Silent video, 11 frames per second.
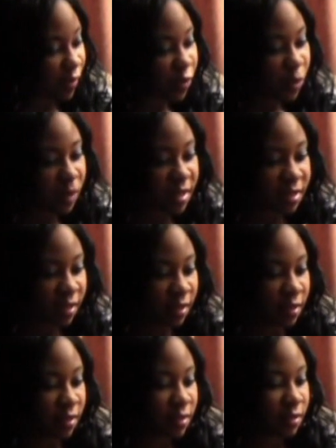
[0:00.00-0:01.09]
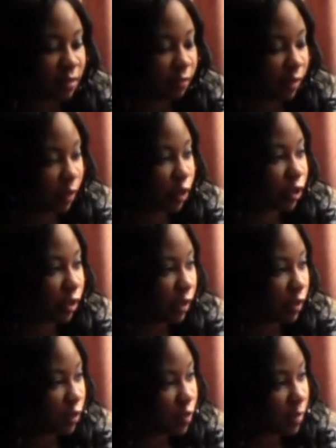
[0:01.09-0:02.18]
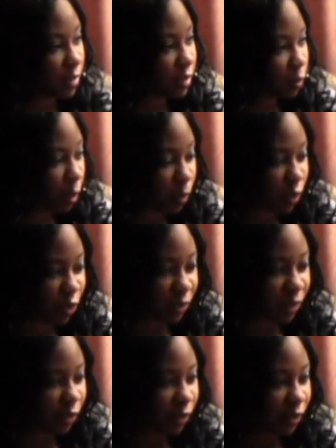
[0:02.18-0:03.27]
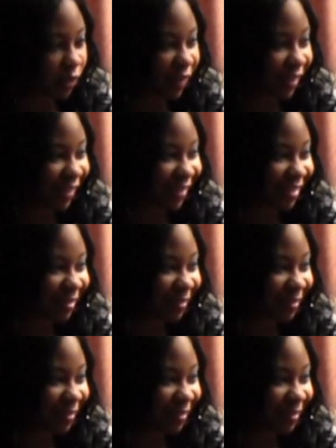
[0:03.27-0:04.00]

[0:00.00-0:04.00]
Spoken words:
So if you wasn't in this industry, in this business, what would you be doing these days?